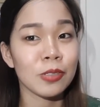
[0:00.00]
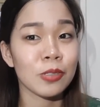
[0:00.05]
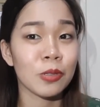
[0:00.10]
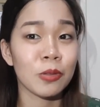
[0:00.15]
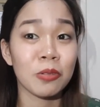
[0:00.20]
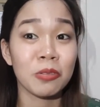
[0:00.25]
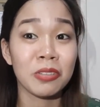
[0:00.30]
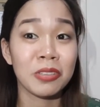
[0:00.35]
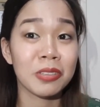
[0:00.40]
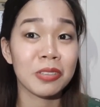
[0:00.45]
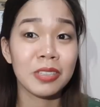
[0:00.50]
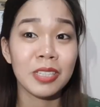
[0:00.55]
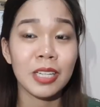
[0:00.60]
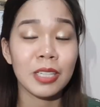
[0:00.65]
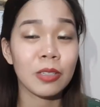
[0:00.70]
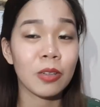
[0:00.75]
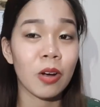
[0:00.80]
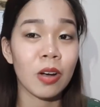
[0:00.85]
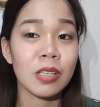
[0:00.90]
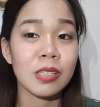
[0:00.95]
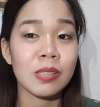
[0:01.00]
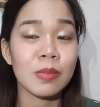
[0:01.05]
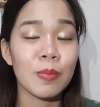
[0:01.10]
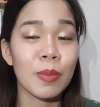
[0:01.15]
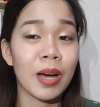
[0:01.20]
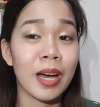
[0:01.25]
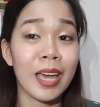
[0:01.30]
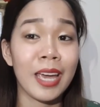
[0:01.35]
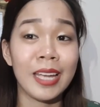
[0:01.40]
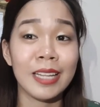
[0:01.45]
So that costs
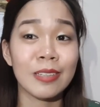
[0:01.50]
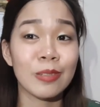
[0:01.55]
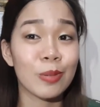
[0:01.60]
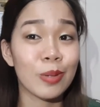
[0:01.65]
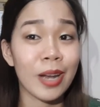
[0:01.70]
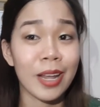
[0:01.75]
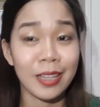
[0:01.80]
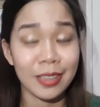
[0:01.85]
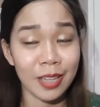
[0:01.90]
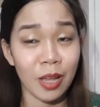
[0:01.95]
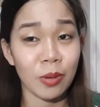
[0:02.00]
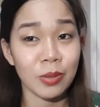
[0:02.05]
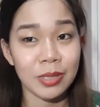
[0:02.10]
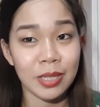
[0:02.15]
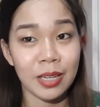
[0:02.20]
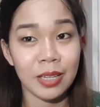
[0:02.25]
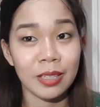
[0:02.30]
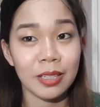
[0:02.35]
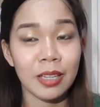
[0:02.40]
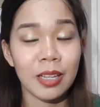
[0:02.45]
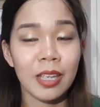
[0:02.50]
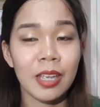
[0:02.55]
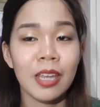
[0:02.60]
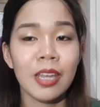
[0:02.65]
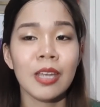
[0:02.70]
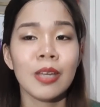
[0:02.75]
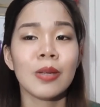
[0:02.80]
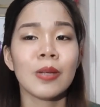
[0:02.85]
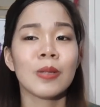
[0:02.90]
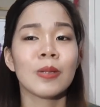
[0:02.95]
mga 8 to 9,000.
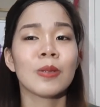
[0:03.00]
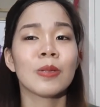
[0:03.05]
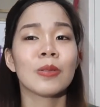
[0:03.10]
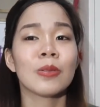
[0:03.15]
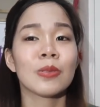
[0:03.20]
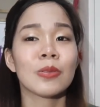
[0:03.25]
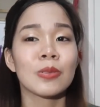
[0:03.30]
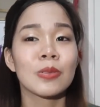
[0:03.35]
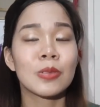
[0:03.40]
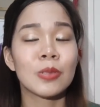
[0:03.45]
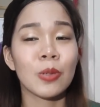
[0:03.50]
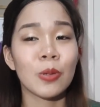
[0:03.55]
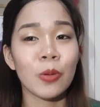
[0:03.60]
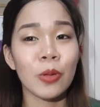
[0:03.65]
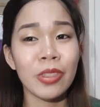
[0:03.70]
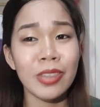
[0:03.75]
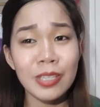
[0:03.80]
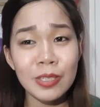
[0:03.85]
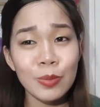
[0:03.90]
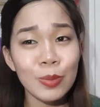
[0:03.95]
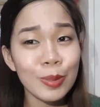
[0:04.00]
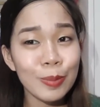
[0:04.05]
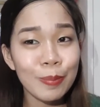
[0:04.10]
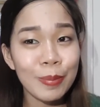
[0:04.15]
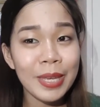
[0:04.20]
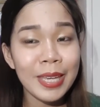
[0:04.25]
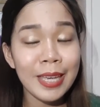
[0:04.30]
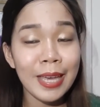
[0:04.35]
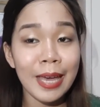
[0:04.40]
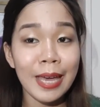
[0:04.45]
So this would
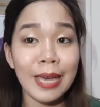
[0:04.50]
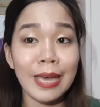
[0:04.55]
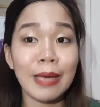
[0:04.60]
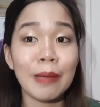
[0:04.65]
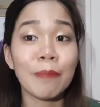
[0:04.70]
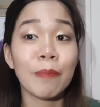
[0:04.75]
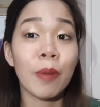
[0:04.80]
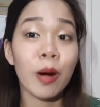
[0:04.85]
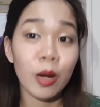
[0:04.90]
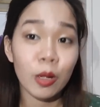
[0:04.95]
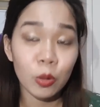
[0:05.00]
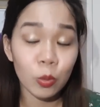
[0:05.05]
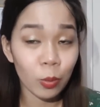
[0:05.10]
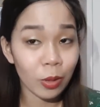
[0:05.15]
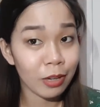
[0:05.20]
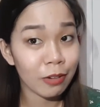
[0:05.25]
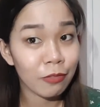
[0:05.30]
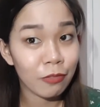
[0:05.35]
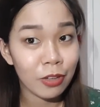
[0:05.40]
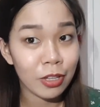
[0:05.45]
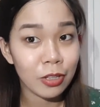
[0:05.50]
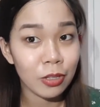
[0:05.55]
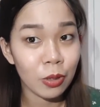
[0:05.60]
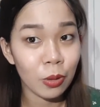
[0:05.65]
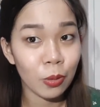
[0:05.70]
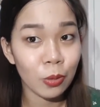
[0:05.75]
be a part 1 video.